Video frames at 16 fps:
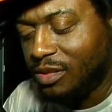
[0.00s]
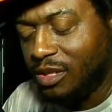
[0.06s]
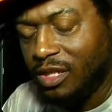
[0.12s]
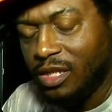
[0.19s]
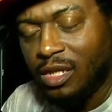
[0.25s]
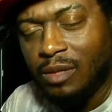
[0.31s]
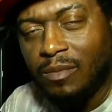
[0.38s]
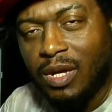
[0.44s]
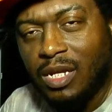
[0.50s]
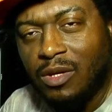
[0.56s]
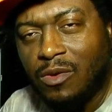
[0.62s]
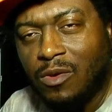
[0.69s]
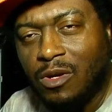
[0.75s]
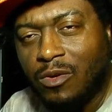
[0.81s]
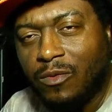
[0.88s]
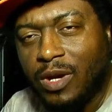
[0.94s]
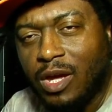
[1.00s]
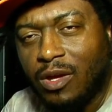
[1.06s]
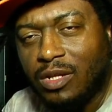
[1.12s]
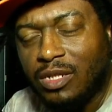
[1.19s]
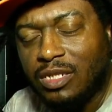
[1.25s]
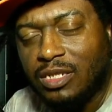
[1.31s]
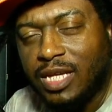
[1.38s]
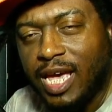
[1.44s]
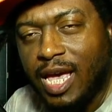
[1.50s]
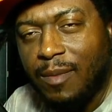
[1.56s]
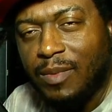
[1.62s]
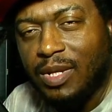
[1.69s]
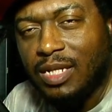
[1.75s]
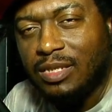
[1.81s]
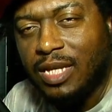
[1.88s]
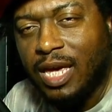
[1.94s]
Everybody going around scamming
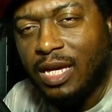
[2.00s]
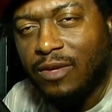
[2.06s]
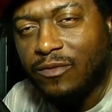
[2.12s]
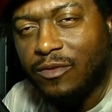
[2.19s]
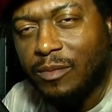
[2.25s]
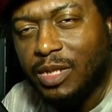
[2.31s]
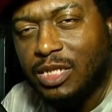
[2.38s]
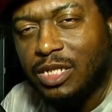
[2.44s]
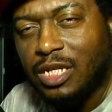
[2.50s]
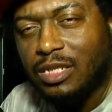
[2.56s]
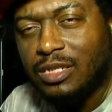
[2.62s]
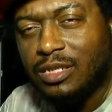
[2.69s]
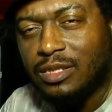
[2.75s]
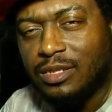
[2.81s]
and taking from each other